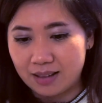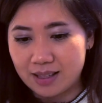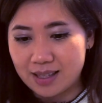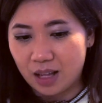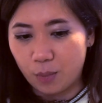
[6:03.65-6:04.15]

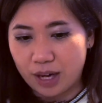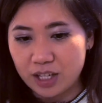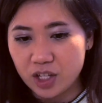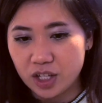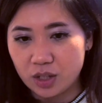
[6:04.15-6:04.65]
this
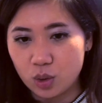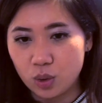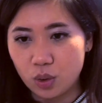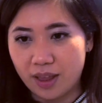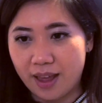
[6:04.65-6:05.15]
celebration
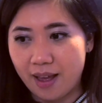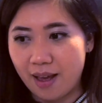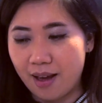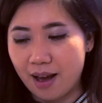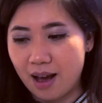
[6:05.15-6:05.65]
to
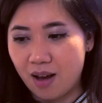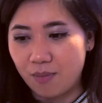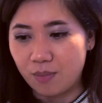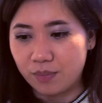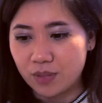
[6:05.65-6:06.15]
their
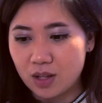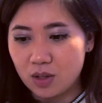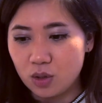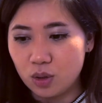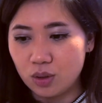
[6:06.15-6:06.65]

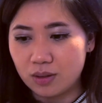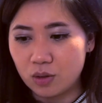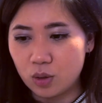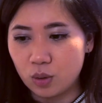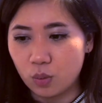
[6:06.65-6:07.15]

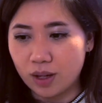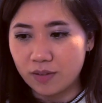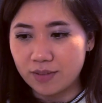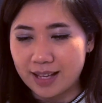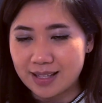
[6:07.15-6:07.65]
to one
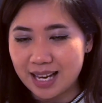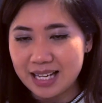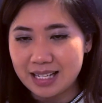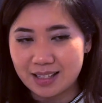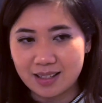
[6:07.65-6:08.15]
of their
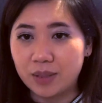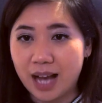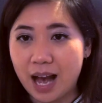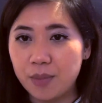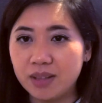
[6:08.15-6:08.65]
saints,
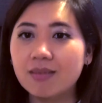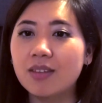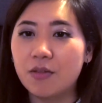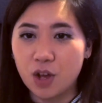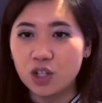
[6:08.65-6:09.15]
Carmen
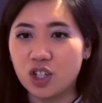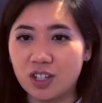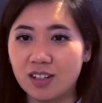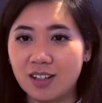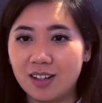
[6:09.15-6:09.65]
the
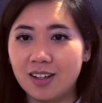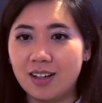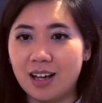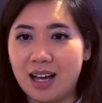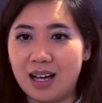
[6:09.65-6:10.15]
Virgin
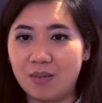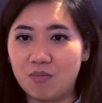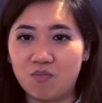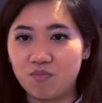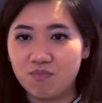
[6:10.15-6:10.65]

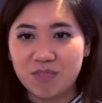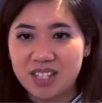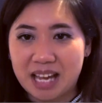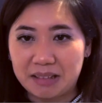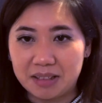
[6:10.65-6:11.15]

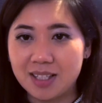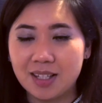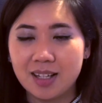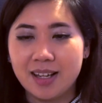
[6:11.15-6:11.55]
saint.